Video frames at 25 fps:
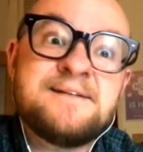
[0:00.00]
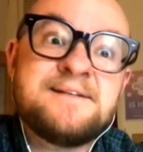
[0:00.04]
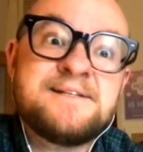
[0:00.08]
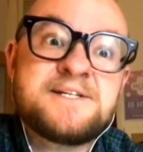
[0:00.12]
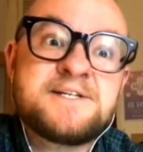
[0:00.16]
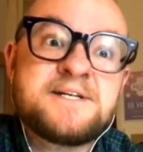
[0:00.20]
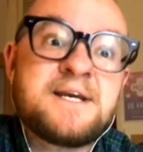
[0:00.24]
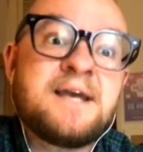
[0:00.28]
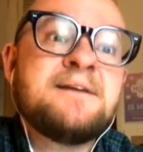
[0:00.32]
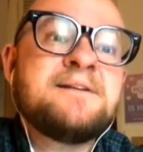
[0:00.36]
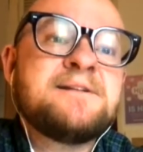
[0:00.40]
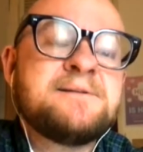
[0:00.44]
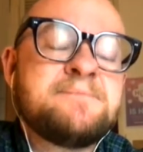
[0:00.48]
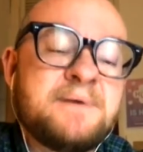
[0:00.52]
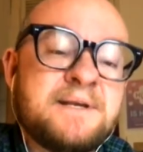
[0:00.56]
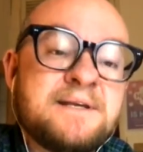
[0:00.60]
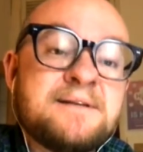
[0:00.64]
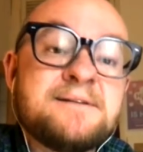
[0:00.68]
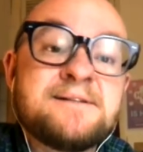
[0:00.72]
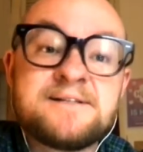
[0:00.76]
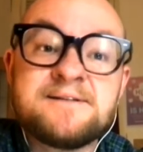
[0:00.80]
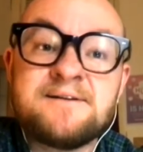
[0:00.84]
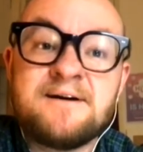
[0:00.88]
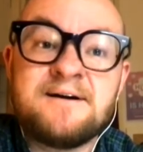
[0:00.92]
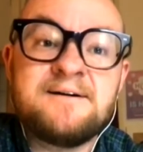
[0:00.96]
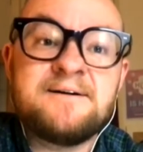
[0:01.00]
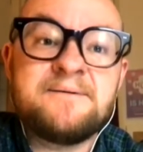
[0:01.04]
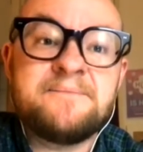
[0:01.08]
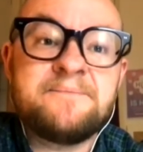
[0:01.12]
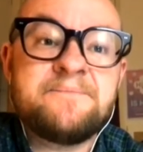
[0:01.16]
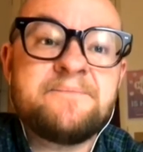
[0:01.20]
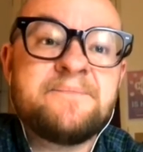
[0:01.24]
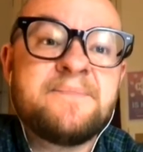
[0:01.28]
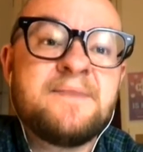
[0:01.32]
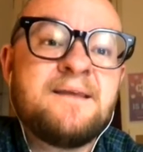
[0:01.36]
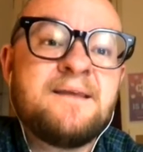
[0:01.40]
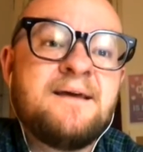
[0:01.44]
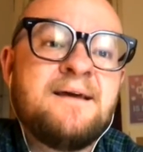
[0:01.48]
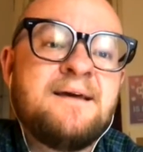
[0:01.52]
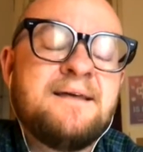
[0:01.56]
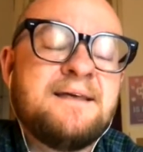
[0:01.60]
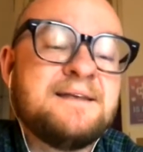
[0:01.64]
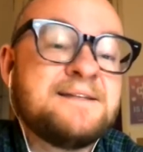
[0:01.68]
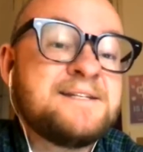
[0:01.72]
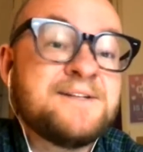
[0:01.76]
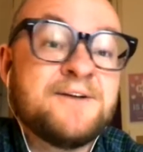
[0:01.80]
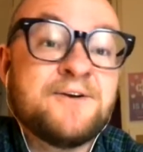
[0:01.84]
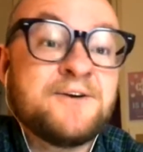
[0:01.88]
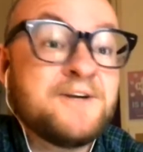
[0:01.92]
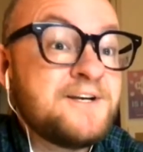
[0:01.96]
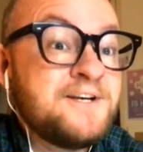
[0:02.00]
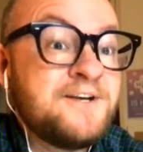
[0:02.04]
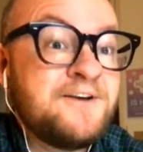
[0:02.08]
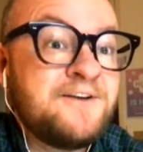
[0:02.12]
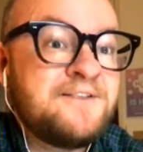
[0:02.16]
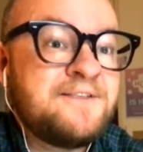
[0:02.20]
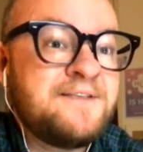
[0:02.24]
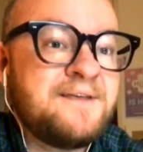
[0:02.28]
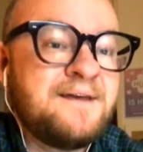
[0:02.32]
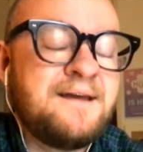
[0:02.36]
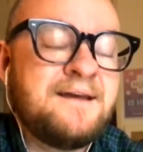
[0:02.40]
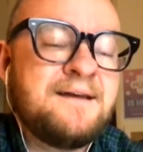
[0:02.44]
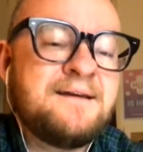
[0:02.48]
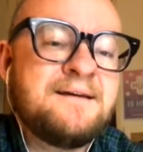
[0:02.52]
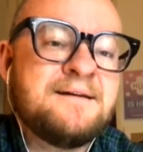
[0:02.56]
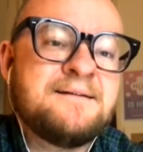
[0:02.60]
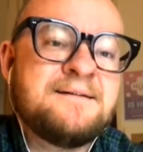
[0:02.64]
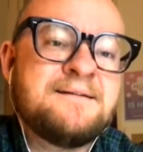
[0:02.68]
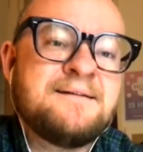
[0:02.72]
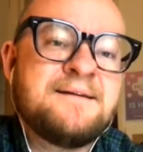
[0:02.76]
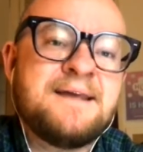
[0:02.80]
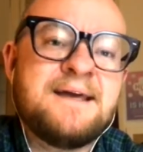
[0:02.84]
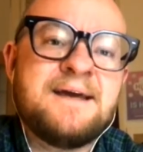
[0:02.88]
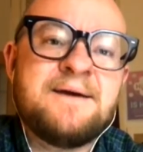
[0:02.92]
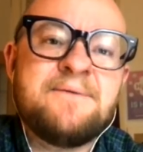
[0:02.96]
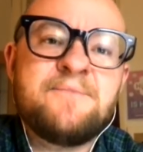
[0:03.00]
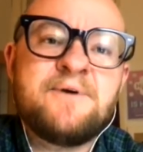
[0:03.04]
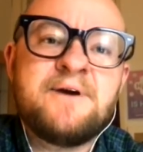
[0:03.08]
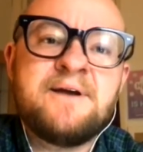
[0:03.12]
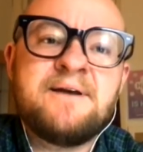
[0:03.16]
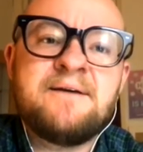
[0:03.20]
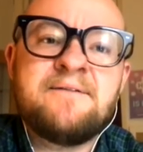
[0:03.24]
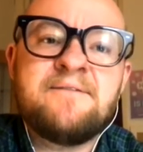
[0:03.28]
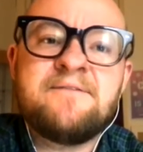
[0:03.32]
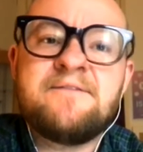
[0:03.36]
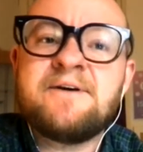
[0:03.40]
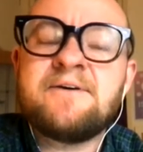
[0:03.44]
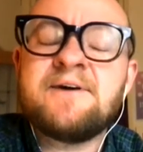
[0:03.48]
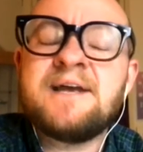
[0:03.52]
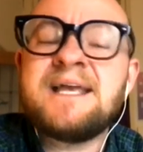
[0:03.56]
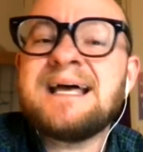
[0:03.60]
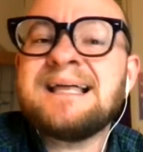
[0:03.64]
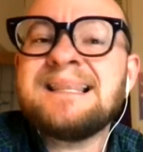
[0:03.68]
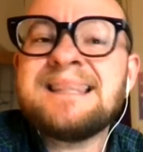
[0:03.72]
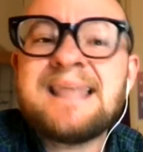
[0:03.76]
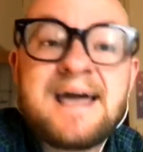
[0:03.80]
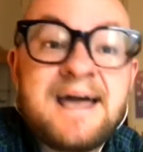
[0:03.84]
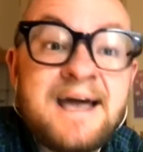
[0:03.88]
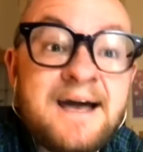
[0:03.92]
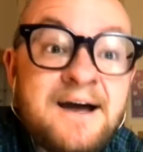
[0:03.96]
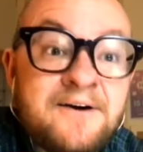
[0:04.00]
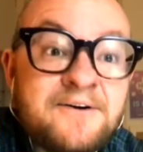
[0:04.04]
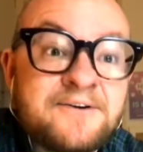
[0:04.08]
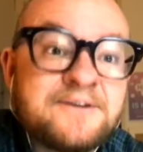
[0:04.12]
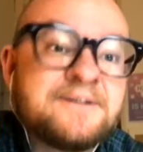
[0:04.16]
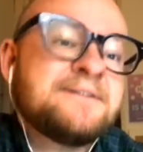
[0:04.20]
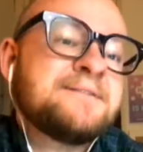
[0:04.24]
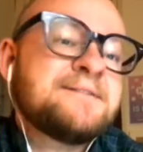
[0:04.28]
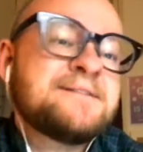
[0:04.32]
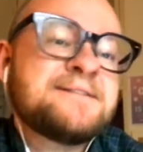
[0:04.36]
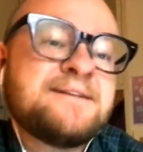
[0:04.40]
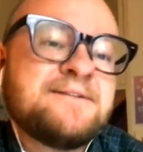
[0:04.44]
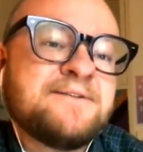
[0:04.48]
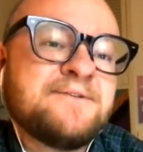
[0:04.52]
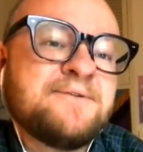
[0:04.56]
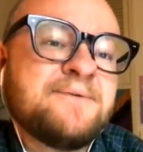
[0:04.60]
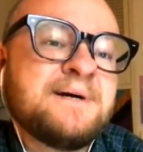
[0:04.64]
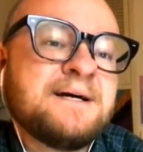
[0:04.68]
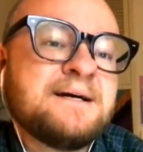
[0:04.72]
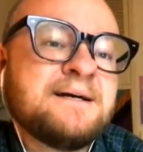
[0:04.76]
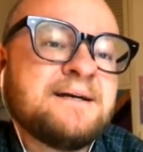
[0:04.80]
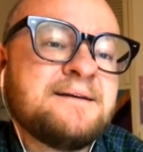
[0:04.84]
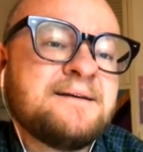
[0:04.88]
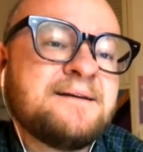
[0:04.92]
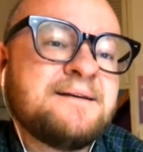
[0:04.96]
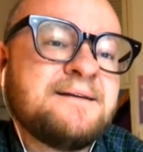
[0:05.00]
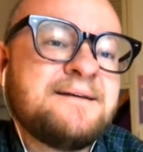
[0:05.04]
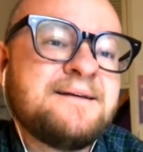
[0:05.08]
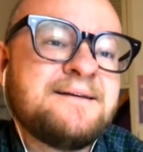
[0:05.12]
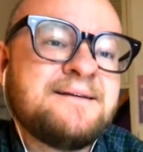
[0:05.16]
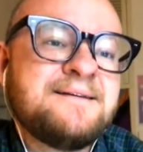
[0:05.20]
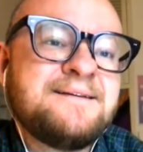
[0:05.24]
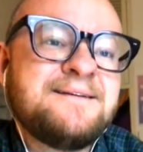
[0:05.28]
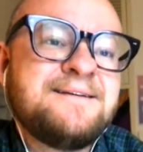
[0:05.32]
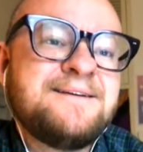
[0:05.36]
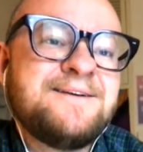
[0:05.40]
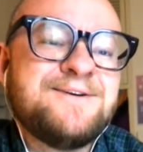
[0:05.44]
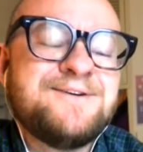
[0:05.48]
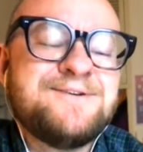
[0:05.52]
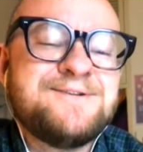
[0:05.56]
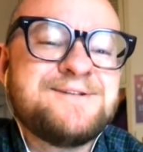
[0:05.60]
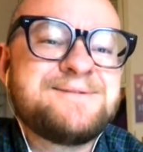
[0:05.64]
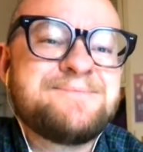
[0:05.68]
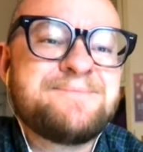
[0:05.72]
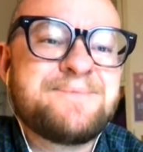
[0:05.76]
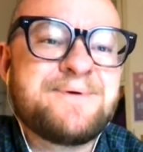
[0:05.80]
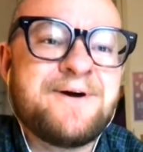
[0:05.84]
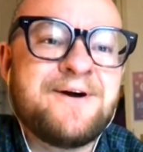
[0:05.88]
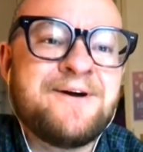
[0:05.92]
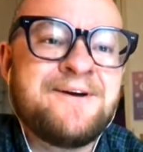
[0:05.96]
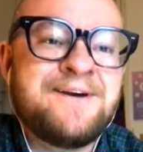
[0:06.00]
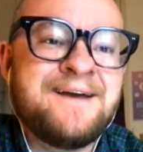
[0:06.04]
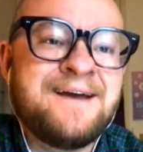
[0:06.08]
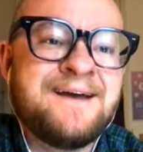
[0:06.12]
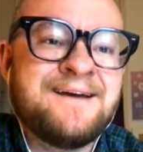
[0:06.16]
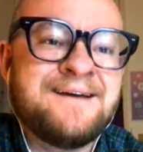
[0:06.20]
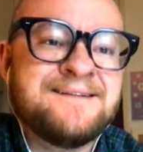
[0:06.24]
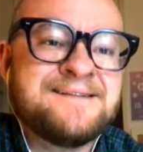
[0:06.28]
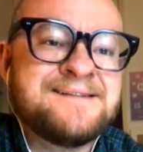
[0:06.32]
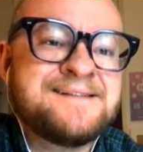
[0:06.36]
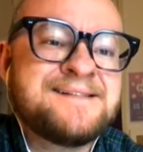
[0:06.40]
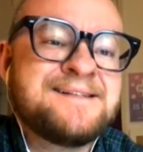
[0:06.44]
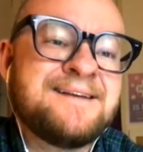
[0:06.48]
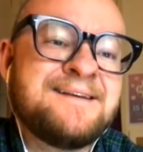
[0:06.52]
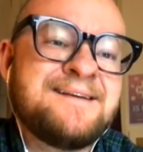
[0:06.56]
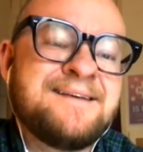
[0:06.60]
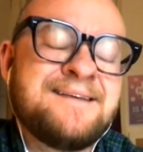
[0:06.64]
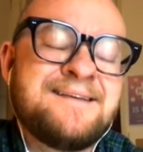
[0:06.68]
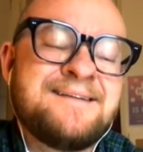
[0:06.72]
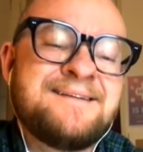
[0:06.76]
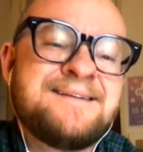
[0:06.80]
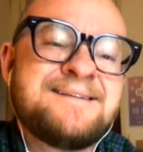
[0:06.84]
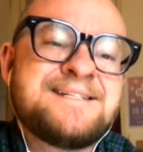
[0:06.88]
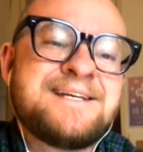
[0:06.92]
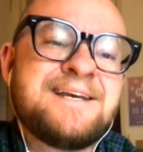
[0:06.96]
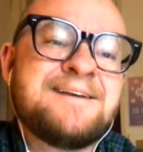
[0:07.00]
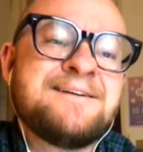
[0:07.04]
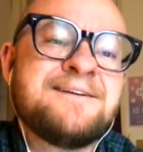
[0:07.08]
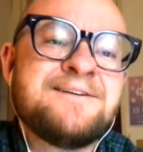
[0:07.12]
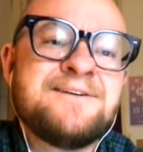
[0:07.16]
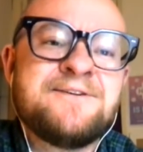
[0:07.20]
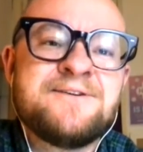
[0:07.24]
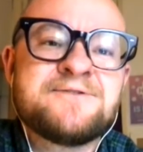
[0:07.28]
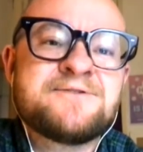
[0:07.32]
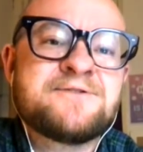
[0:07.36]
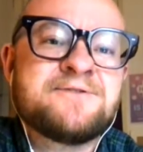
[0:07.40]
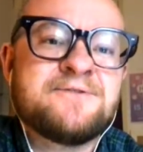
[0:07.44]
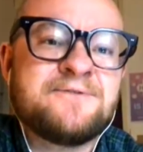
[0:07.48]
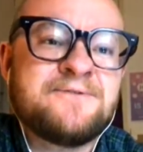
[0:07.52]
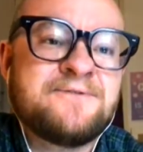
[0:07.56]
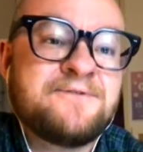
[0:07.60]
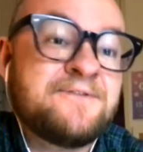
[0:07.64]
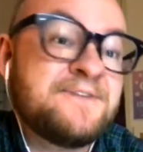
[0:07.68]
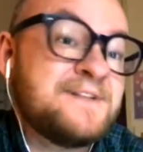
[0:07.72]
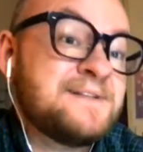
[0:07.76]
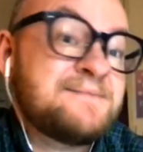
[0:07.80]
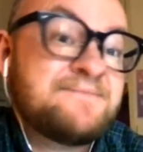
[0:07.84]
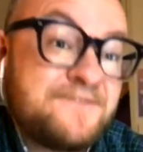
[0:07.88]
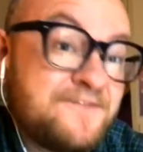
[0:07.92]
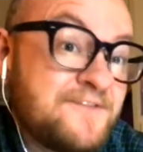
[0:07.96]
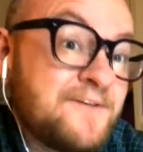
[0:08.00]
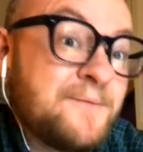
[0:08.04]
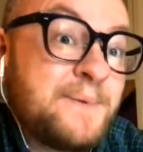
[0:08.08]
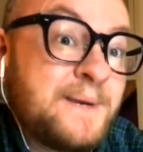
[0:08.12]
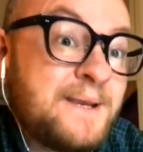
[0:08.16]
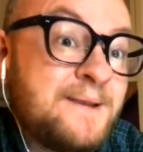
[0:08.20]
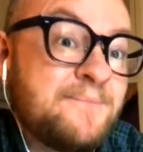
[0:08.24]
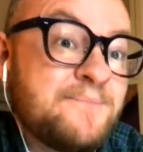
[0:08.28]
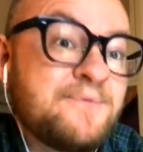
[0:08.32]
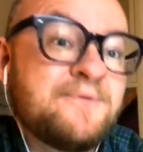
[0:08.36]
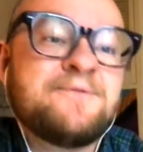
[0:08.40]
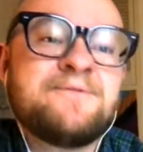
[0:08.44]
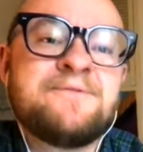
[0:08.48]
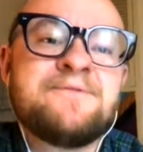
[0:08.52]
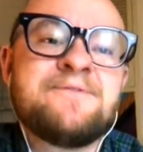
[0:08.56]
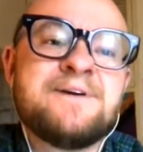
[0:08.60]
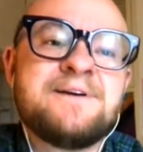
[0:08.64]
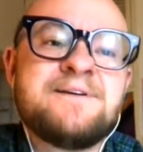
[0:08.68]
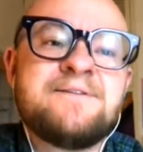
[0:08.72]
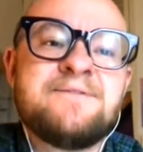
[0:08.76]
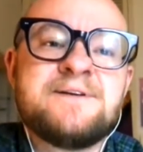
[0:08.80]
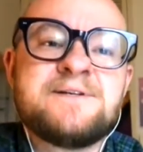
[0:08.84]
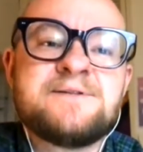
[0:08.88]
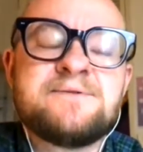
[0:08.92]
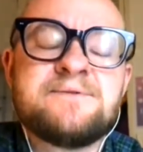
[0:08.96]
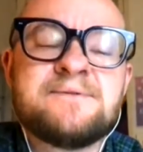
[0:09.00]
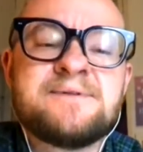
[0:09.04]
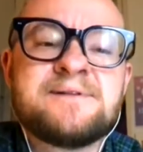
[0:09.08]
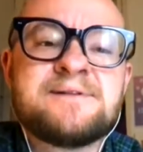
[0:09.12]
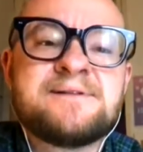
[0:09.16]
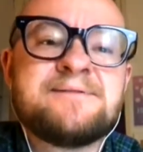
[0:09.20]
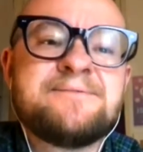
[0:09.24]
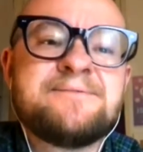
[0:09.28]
Shakespeare's time. It's not a new thing, and we're very allowed to use pronouns that are gender neutral for people, for individuals.